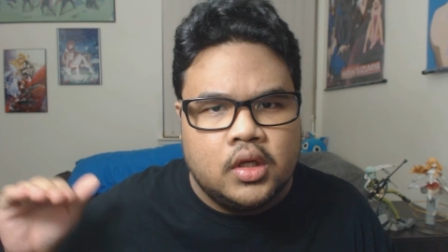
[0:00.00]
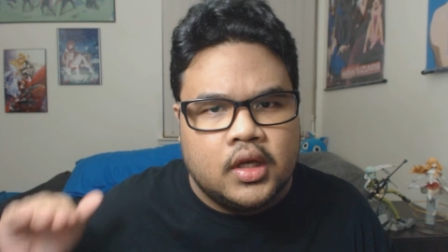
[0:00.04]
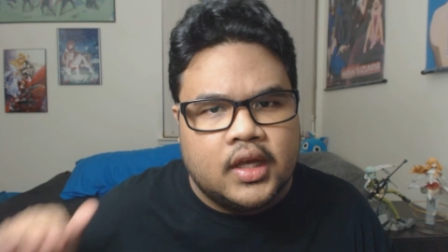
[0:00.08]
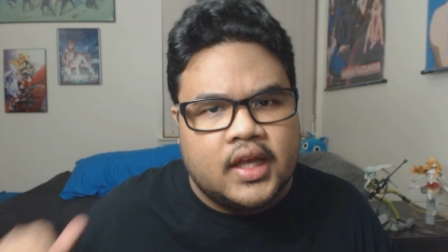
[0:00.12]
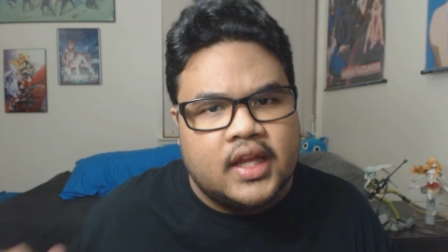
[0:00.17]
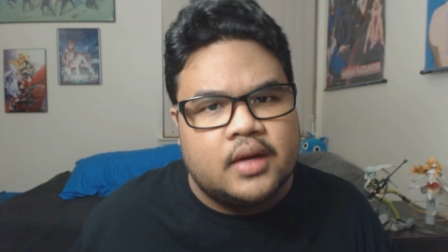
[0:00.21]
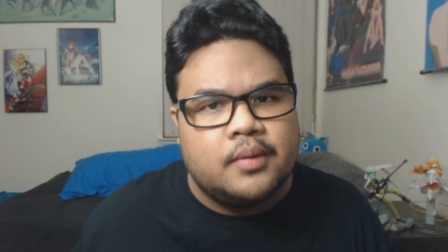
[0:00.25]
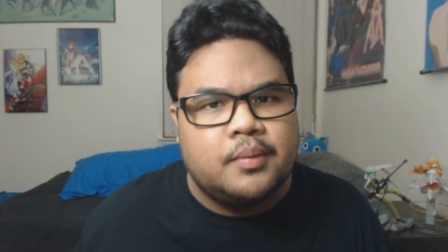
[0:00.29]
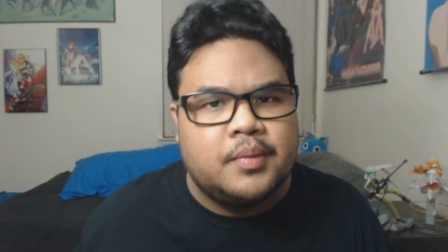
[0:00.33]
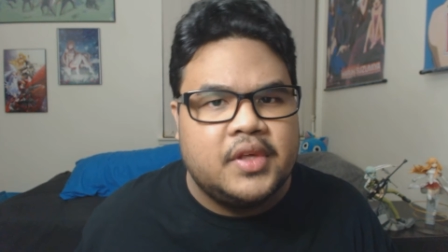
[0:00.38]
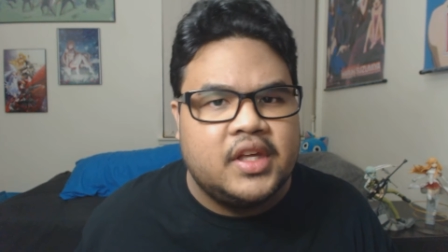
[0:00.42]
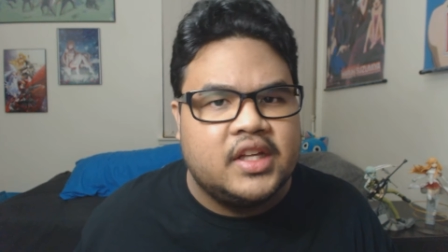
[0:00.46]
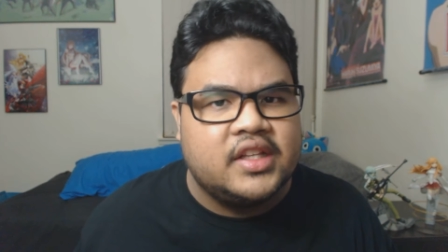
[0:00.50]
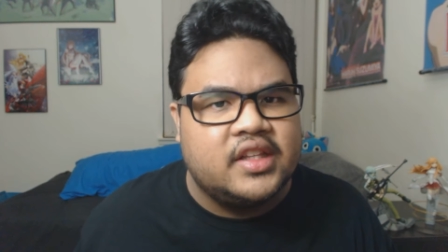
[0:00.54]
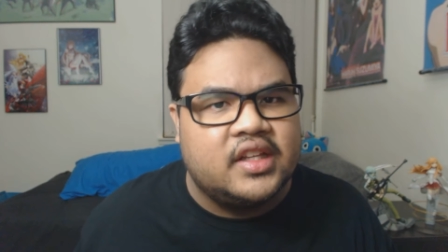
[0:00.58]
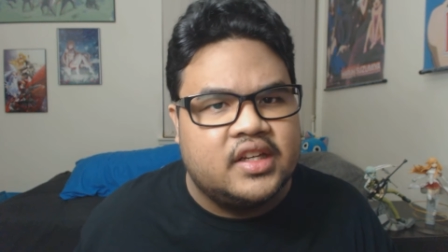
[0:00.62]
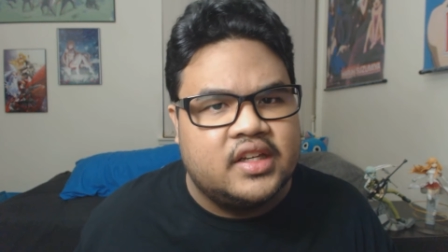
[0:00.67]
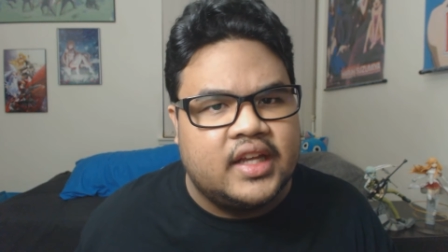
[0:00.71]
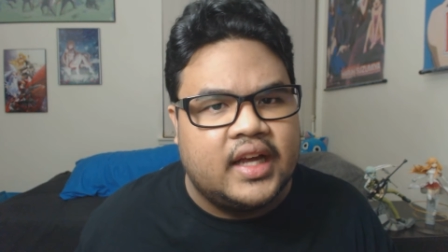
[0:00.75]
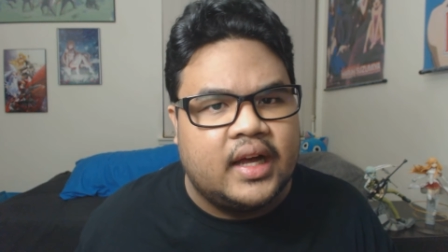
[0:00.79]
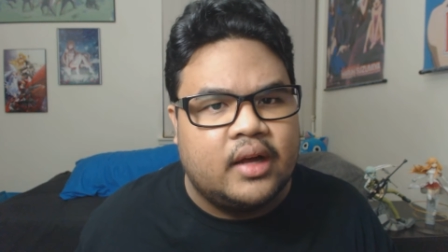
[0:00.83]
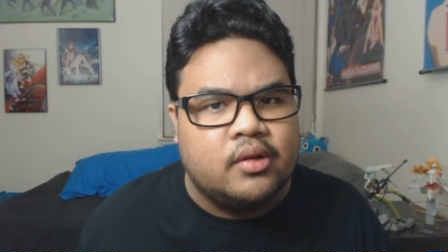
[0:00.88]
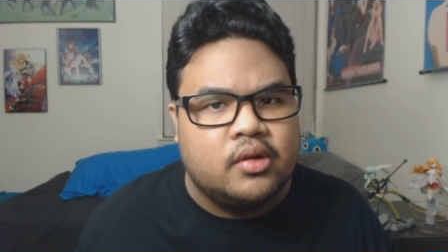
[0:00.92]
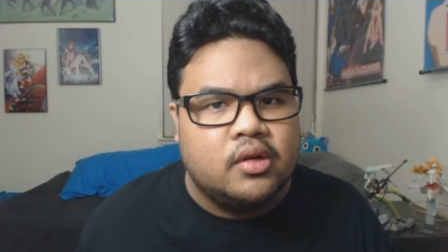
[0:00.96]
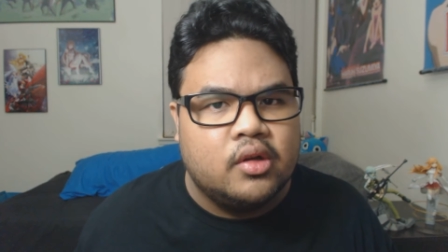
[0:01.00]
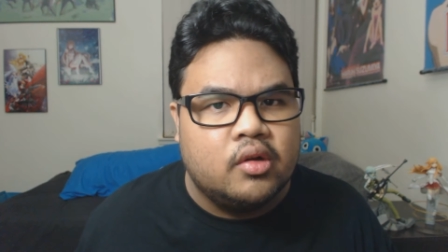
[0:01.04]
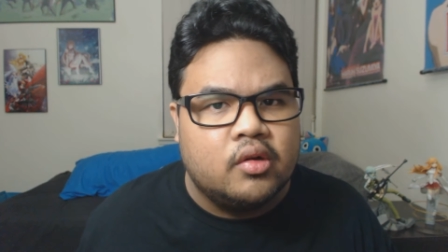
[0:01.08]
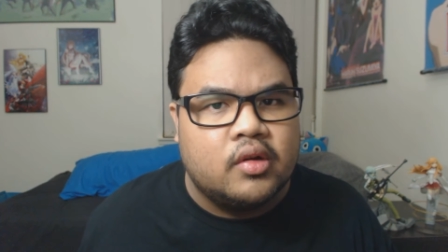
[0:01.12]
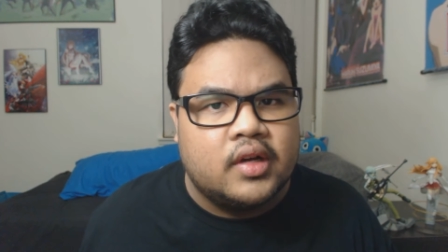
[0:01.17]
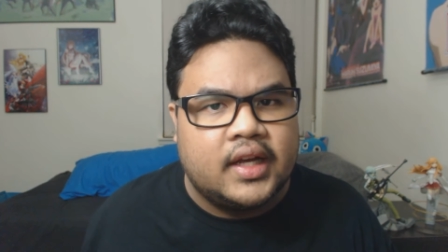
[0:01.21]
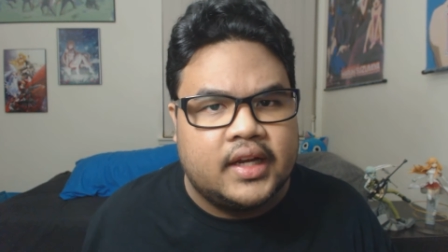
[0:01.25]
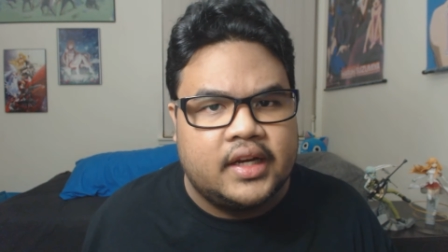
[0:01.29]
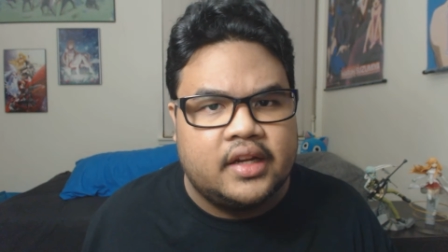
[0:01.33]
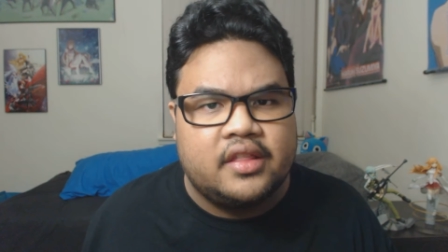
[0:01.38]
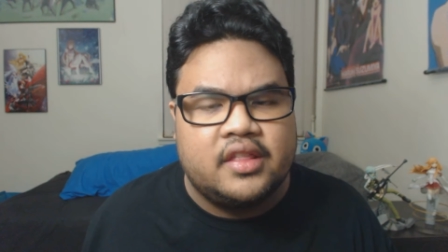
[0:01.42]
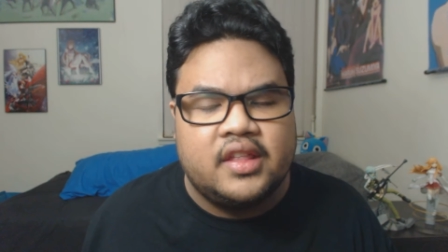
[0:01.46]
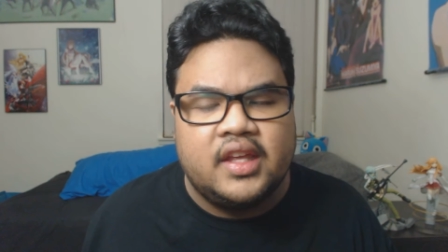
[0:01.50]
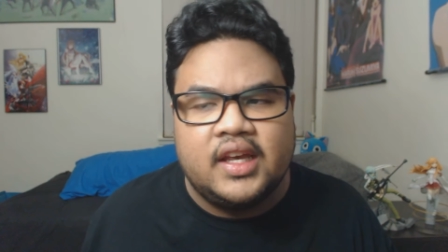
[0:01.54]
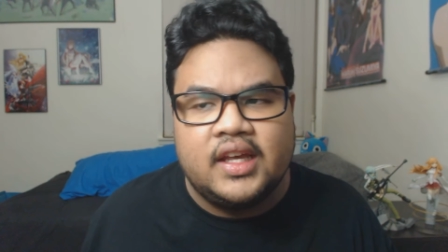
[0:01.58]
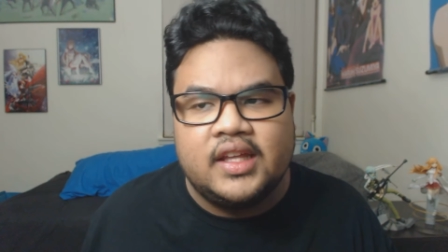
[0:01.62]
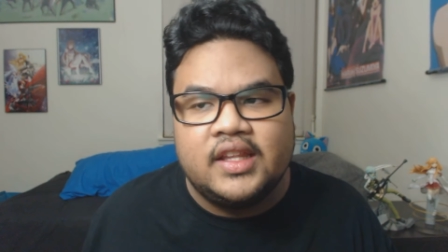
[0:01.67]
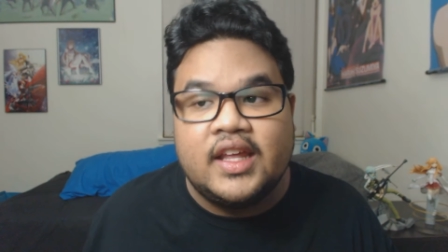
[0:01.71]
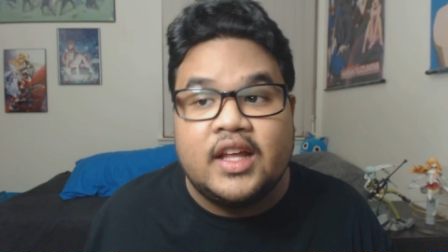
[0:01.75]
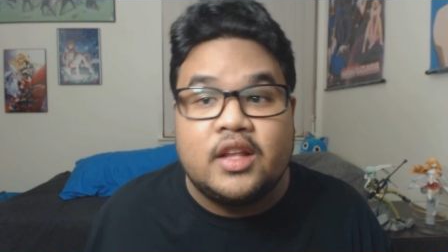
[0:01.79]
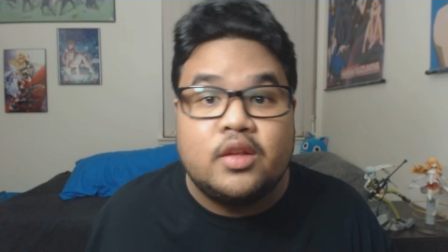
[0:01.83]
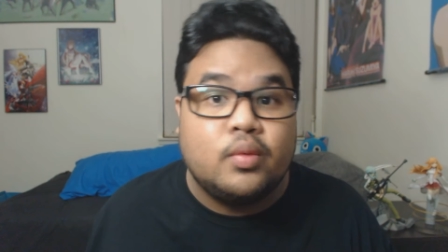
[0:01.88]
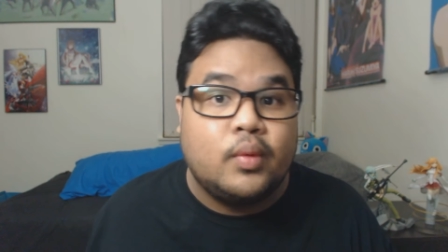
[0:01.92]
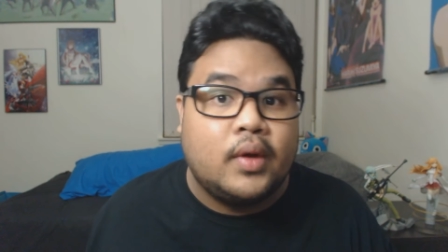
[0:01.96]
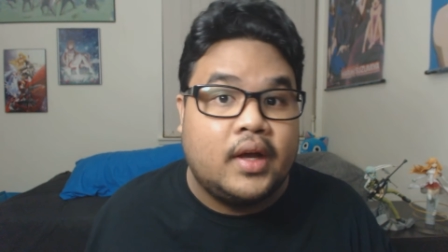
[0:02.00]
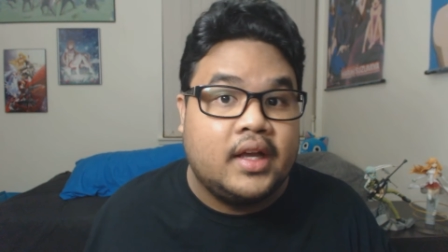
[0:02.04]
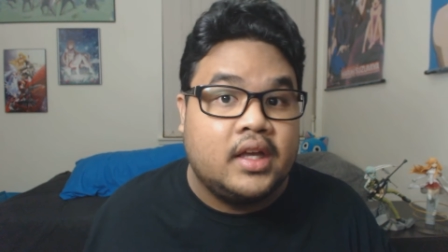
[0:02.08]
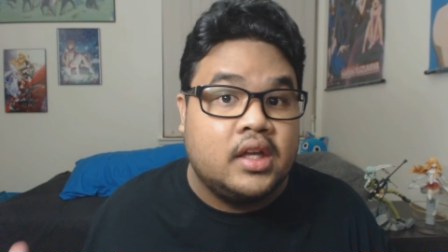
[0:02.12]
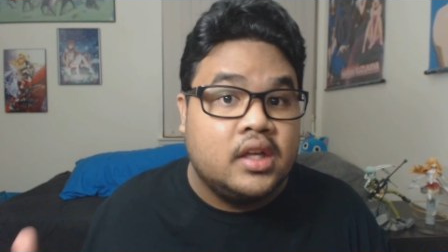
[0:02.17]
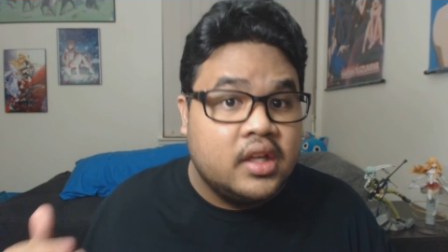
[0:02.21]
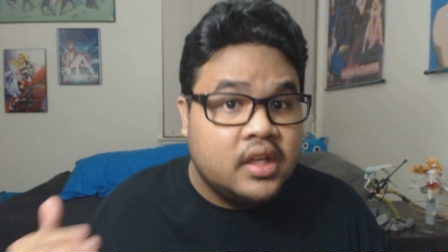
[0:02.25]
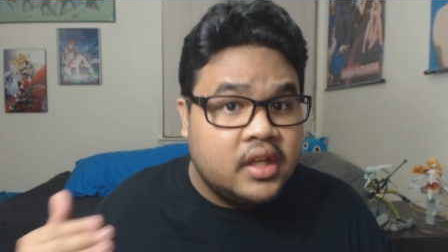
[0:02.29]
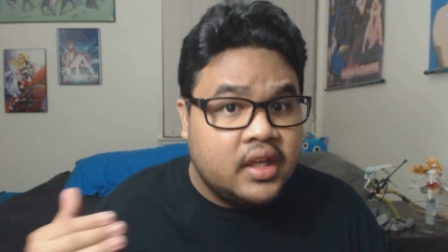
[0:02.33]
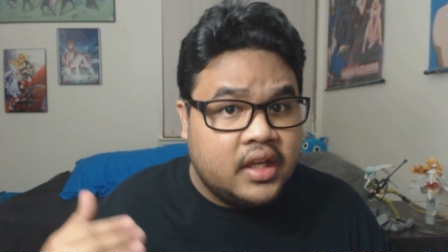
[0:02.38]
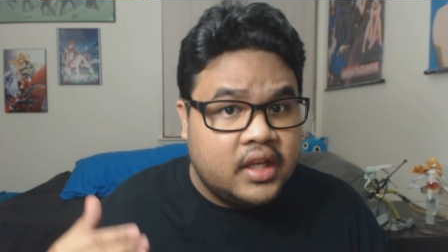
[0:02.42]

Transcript: kind of be on the down low kind of thing, and that's why